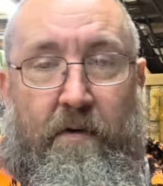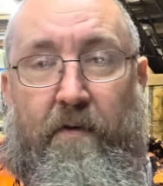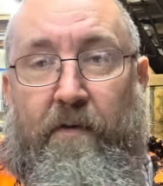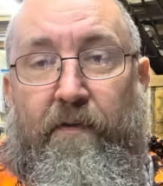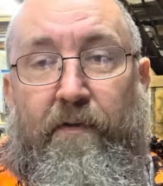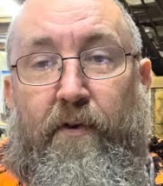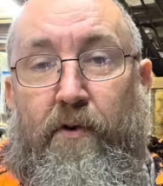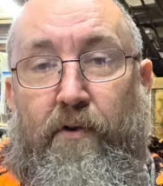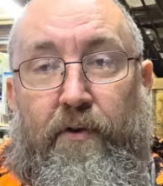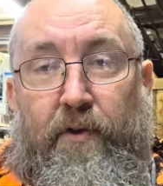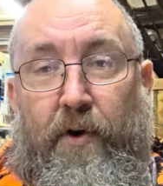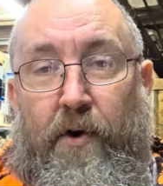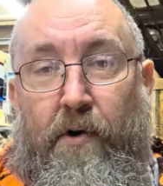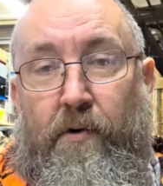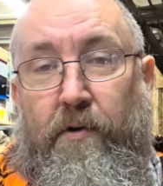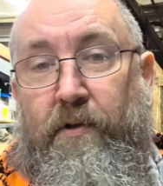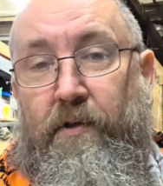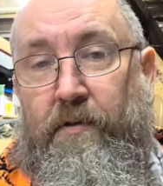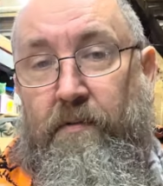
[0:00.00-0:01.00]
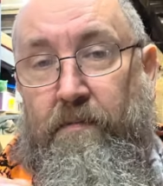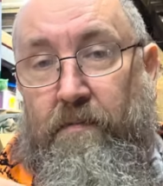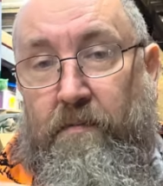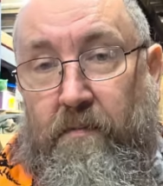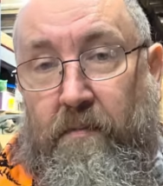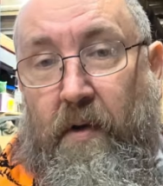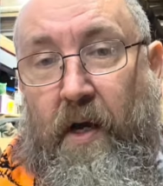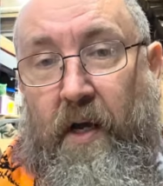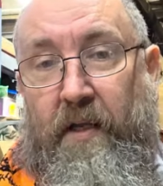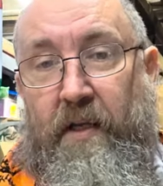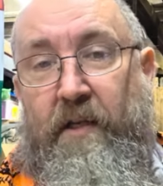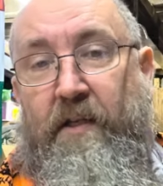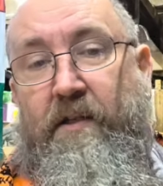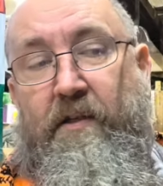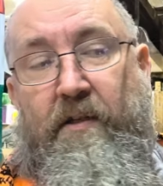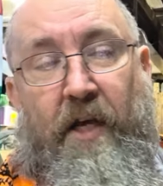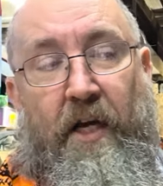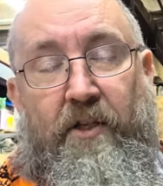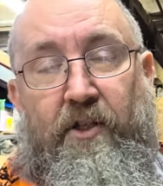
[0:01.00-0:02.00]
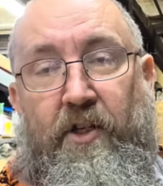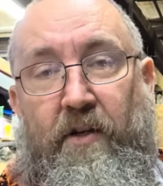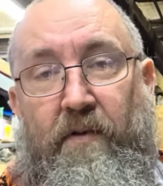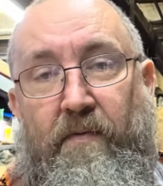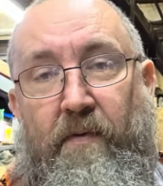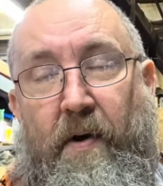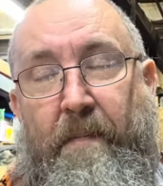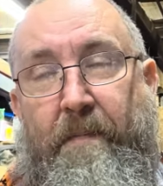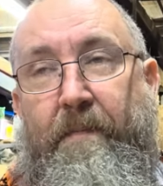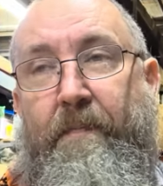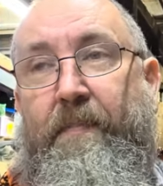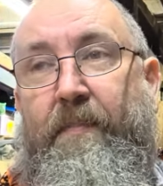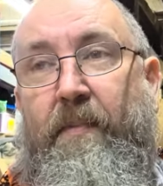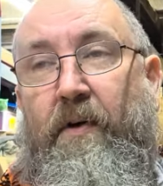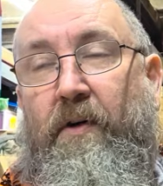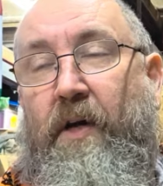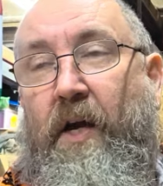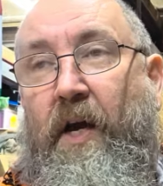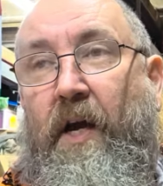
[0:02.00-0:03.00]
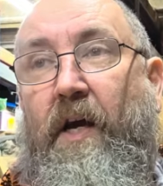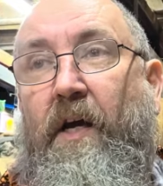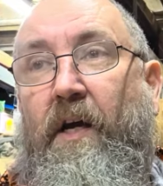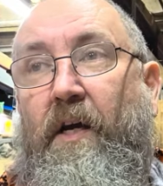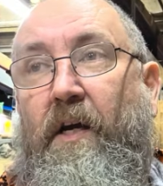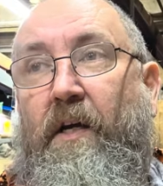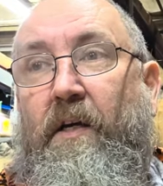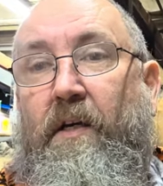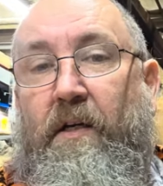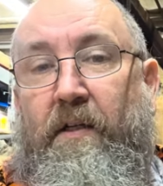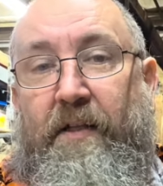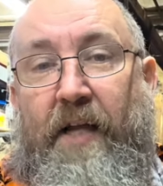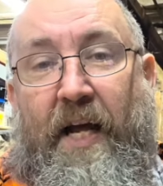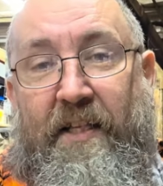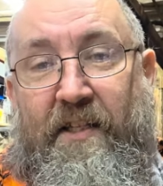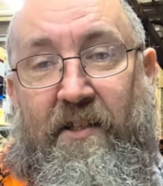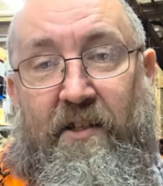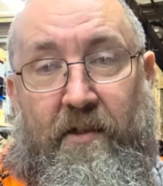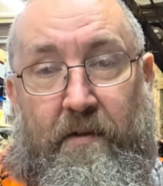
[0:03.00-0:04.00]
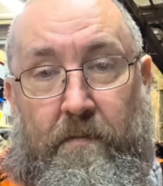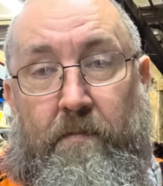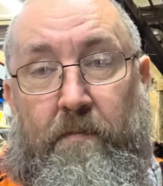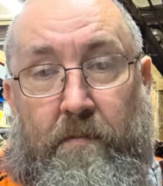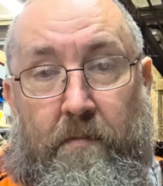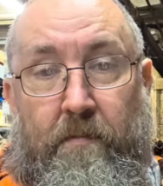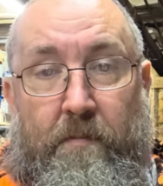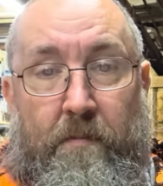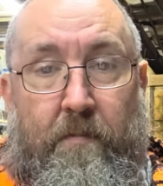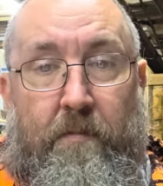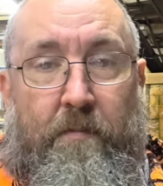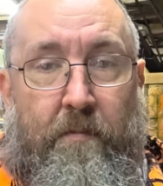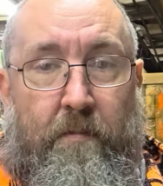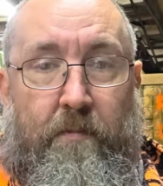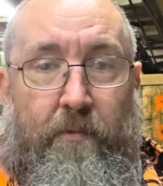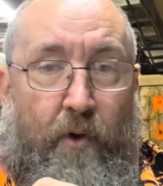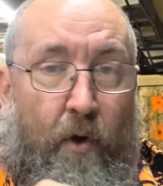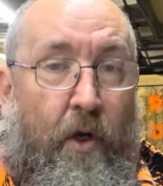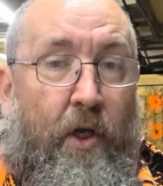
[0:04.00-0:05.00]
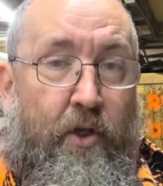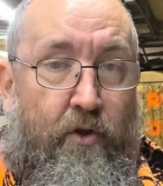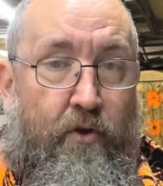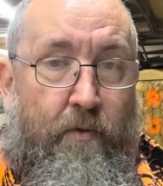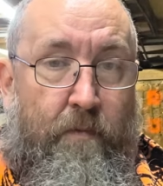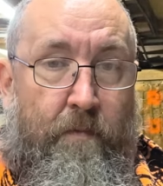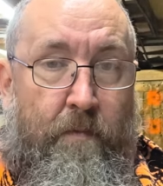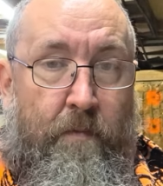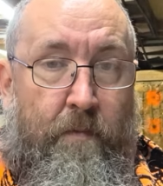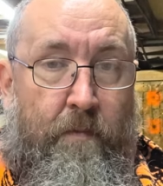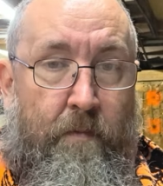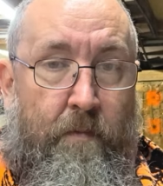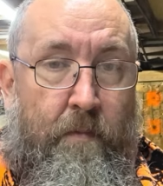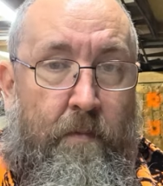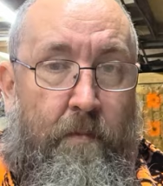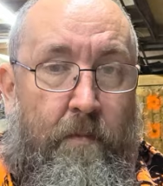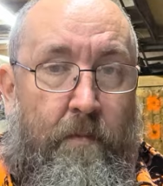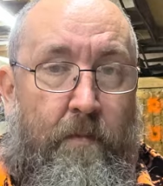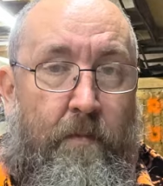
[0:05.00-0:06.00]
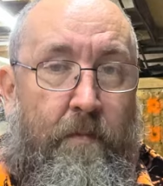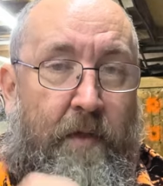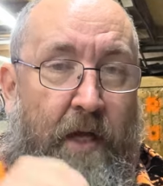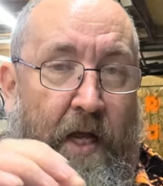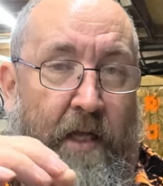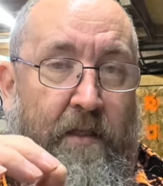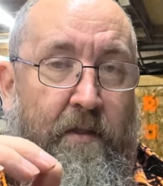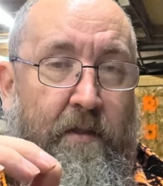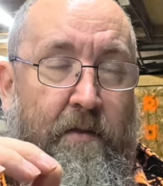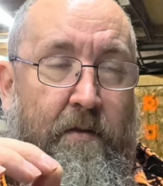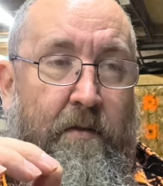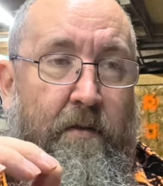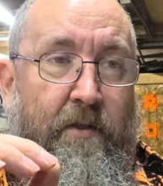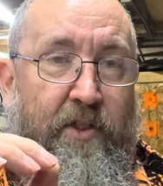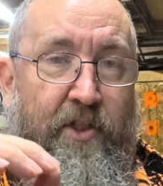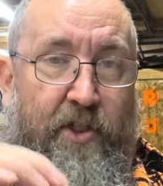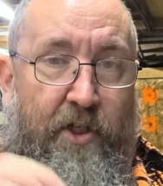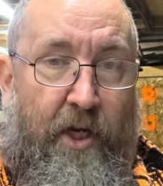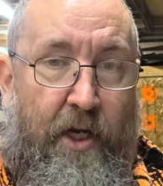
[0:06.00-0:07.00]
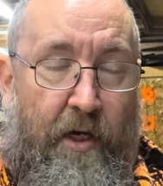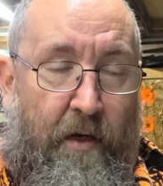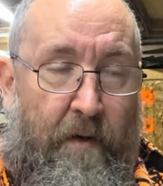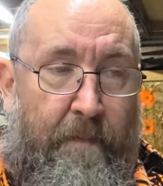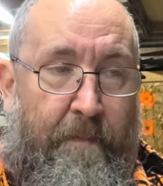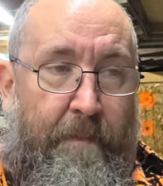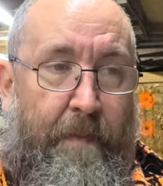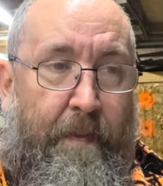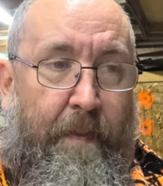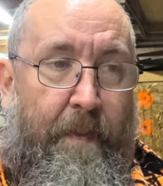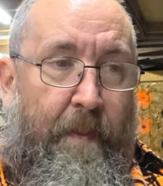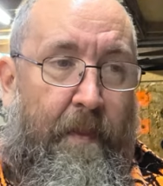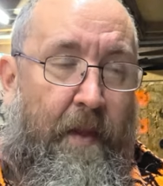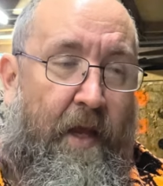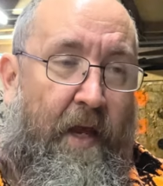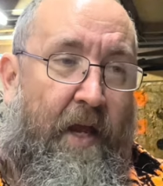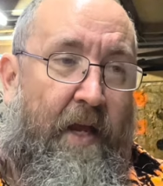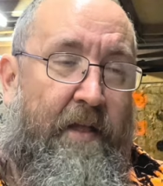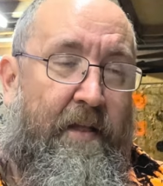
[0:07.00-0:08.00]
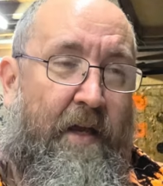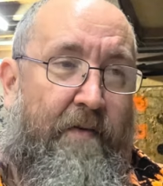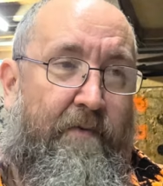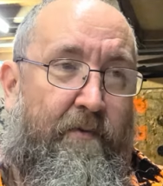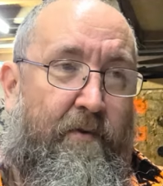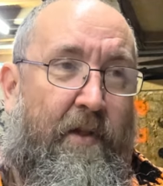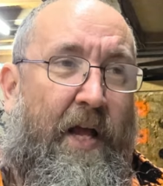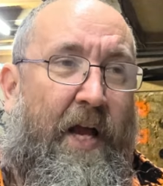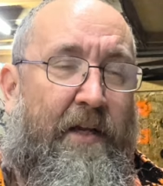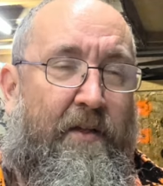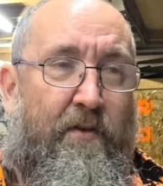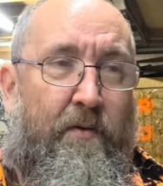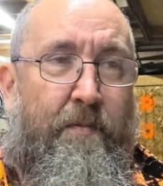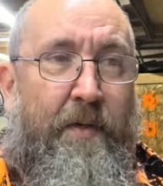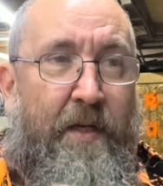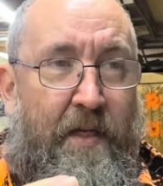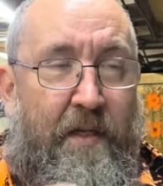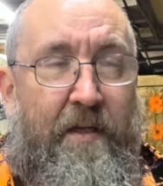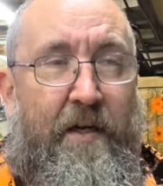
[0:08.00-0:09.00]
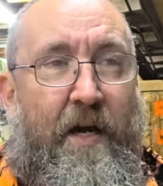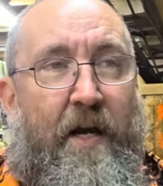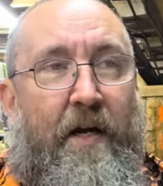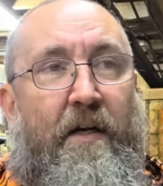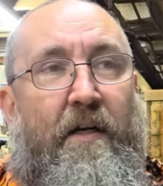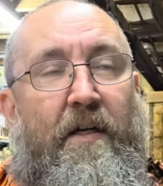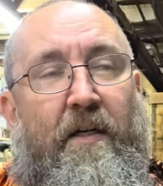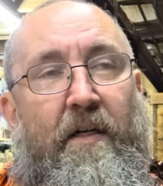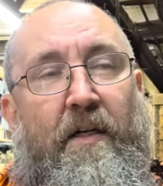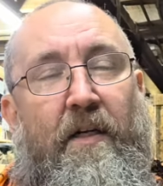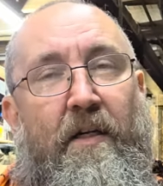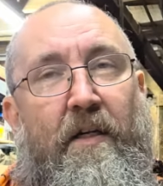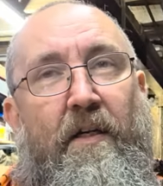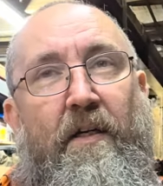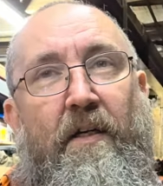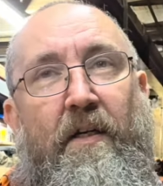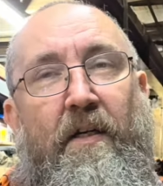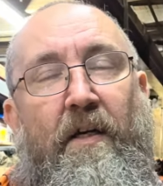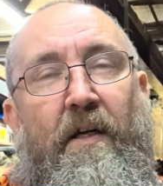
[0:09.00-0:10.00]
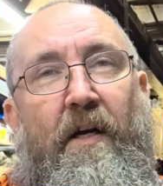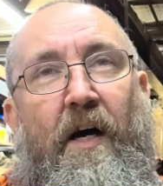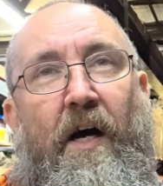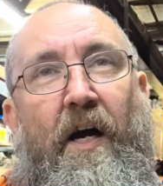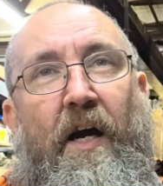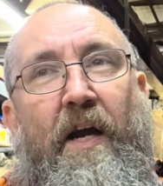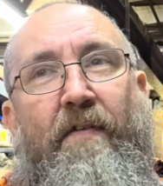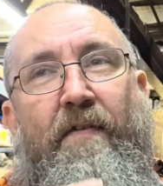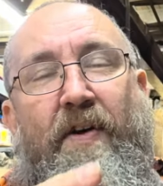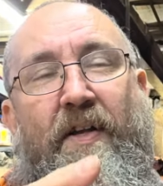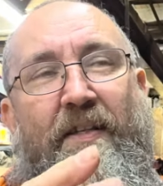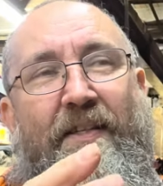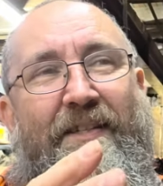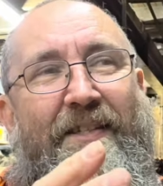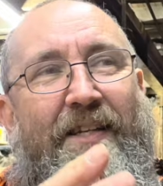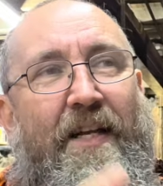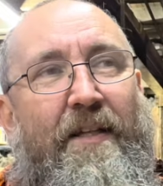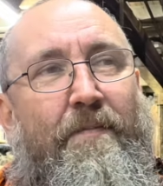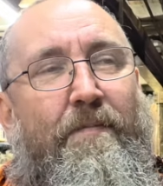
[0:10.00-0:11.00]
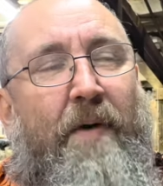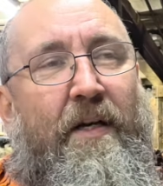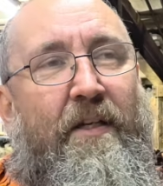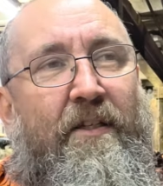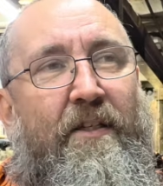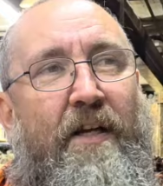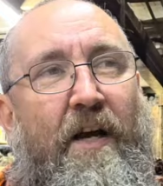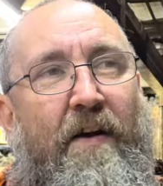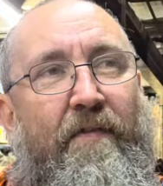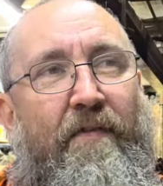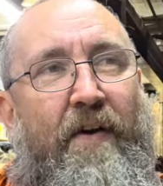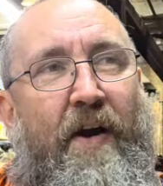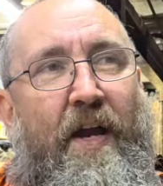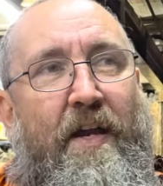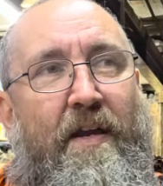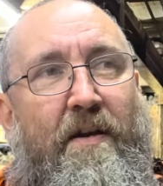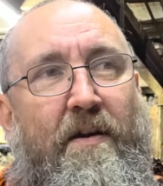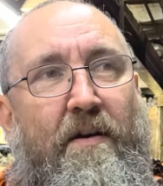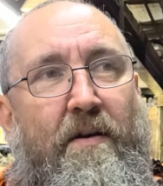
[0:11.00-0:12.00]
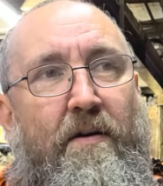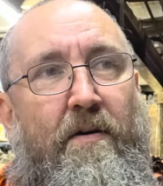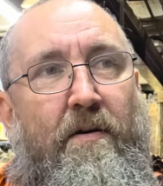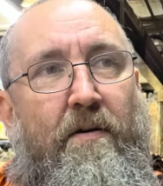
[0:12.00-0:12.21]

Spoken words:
few throws, and he's catching one. Okay, that's knowledge, that's skill, and I would like to be there. I haven't set myself a